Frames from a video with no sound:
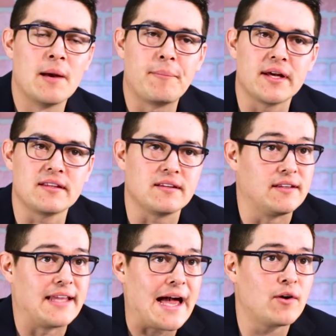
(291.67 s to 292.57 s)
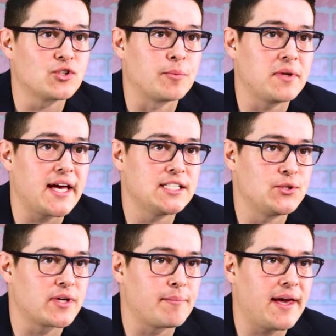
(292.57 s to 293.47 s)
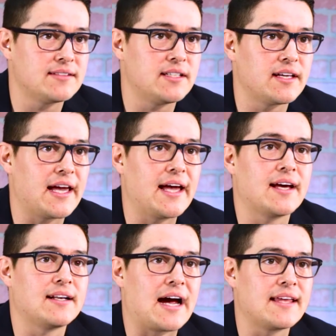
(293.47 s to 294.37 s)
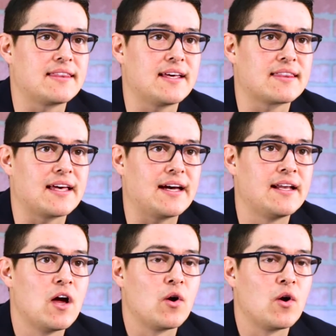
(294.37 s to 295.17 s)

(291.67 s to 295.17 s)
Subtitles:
but now in AAA, he's doing amazing, and I think that